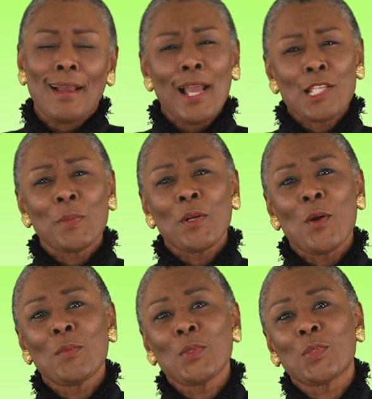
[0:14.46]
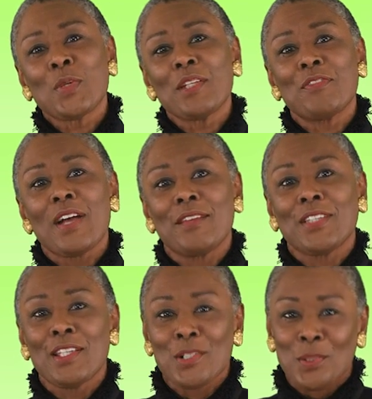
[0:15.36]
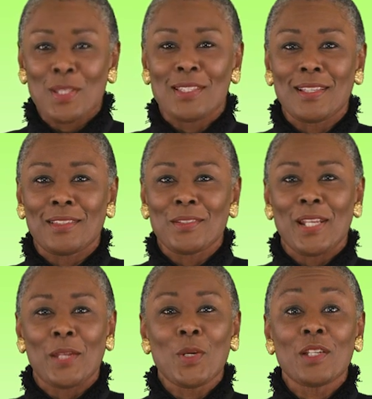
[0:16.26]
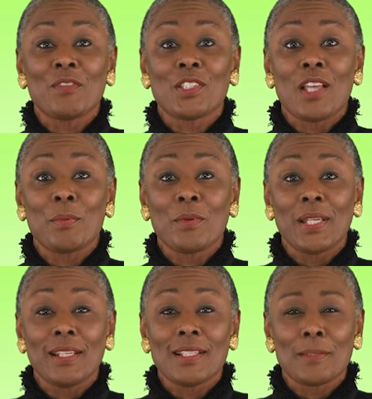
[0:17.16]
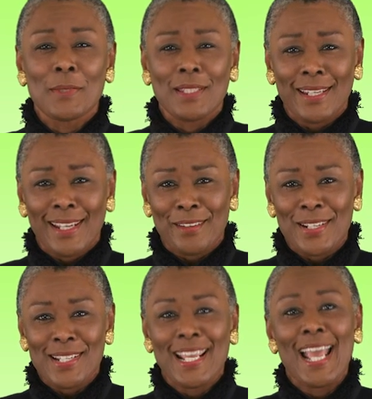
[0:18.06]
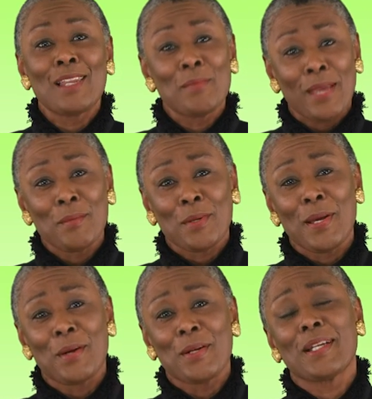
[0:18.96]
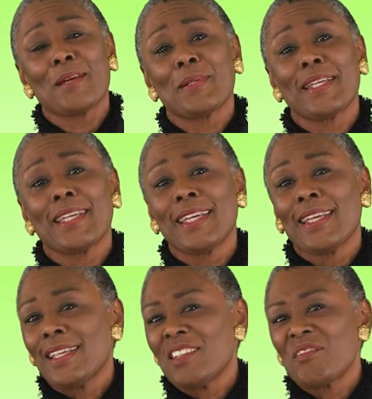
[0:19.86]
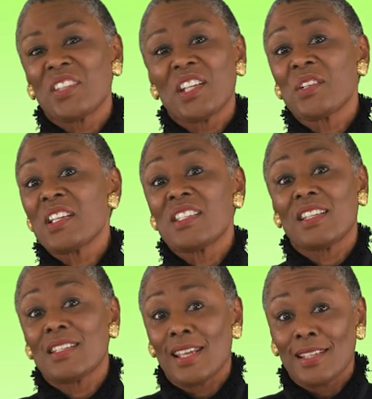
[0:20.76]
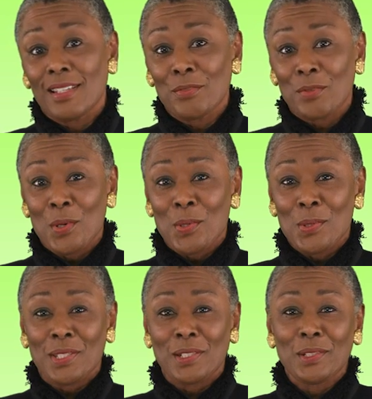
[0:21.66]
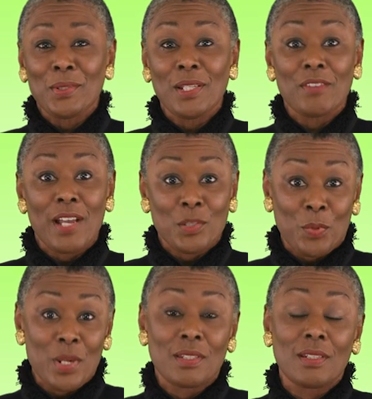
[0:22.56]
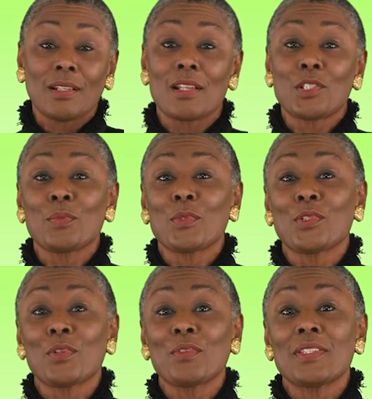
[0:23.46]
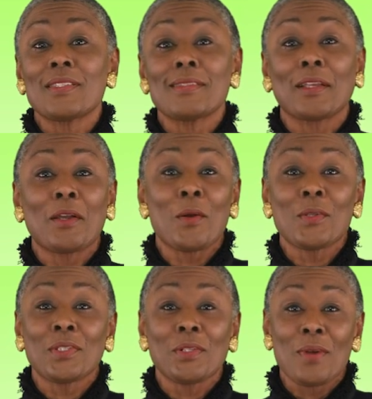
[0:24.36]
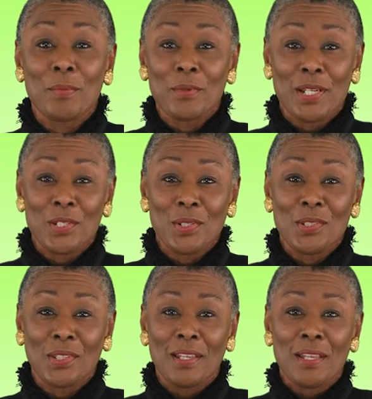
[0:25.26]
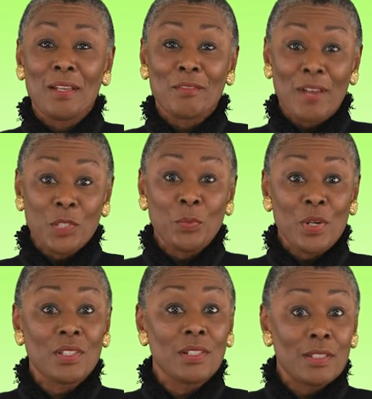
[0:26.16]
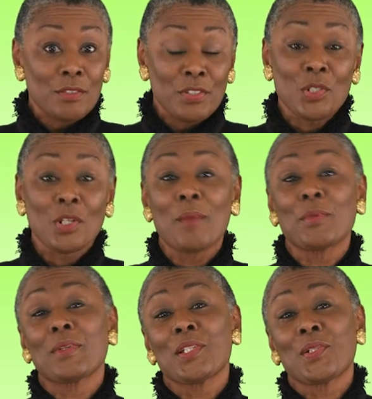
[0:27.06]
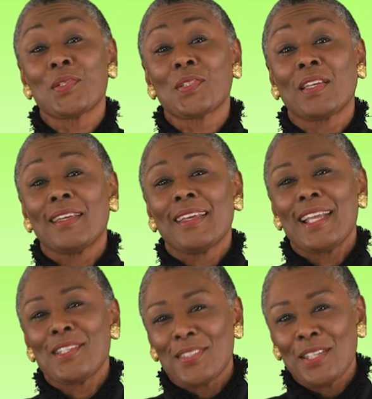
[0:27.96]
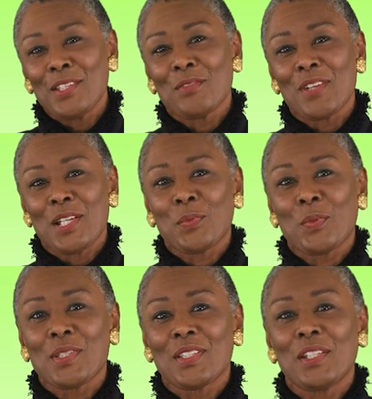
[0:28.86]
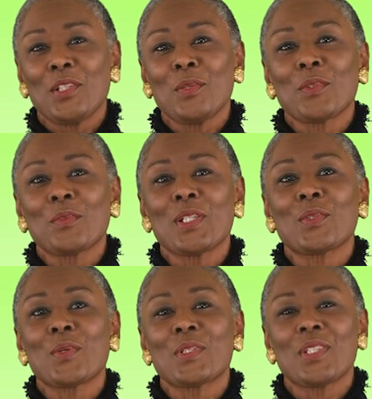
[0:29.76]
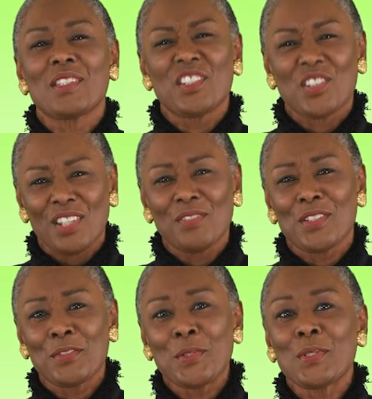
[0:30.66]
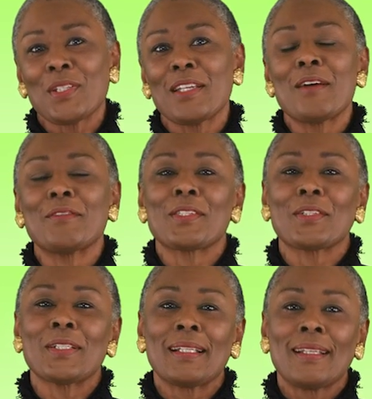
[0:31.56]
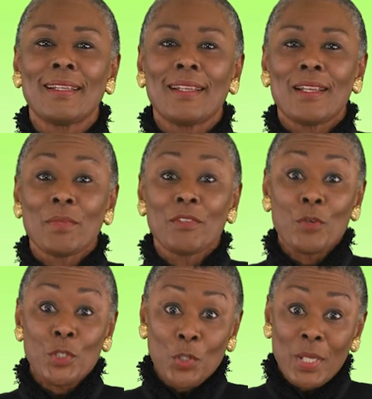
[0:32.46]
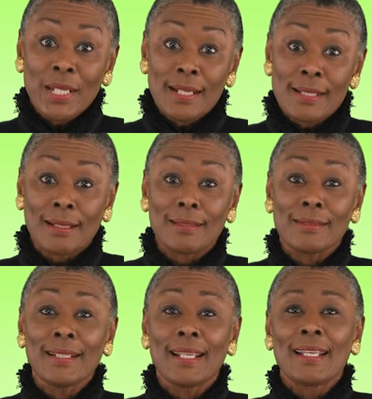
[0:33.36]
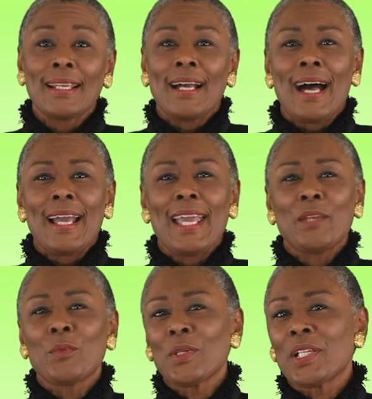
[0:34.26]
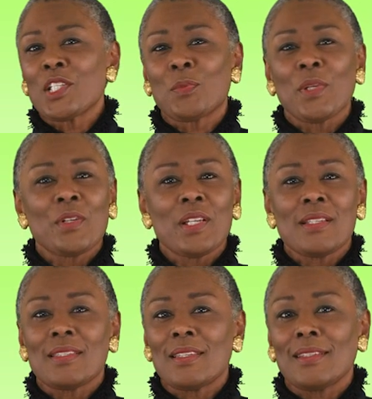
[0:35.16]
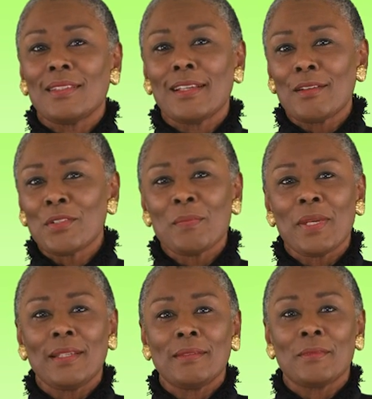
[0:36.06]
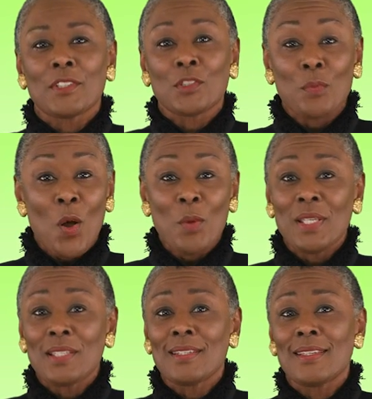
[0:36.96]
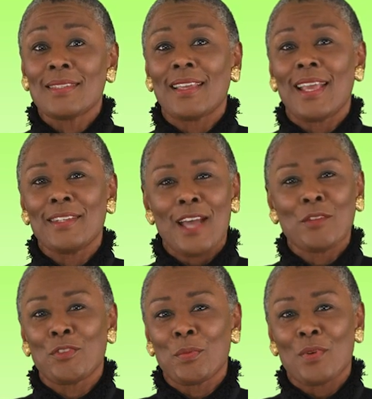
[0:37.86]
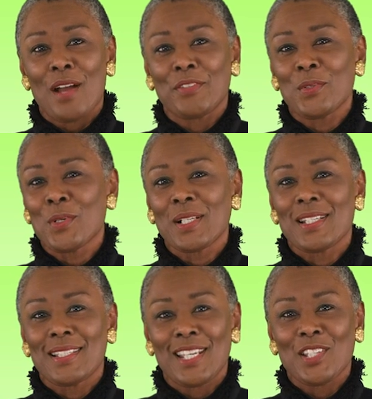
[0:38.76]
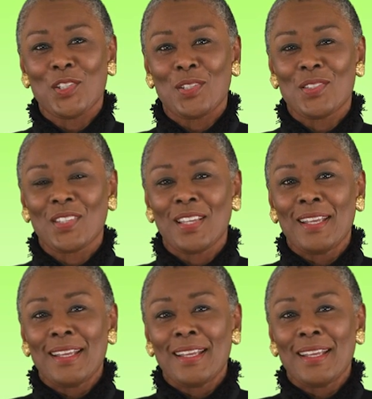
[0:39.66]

I spent almost 25 years with Southern and one of its operating subsidiaries, Alabama Power Company, in various executive roles, including Vice President Customer Services and Call Center Operations, Vice President Division Operations, and Senior Vice President Human Resources and Chief Diversity Officer. Before joining Southern, I had work experiences in government, small business, and not-for-profit organizations.